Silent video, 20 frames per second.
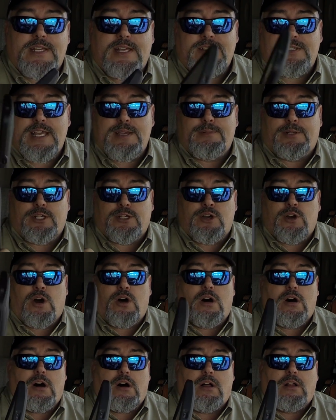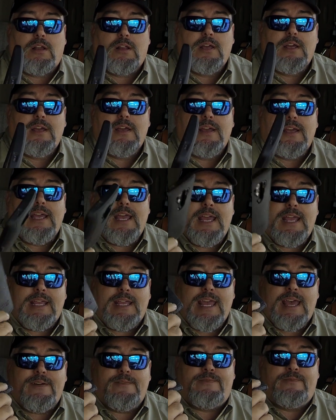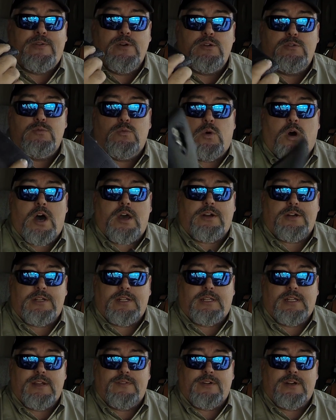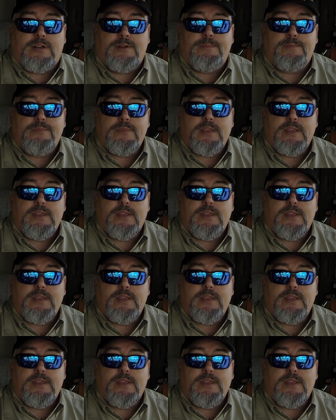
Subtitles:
I was able to call and have food and water delivered,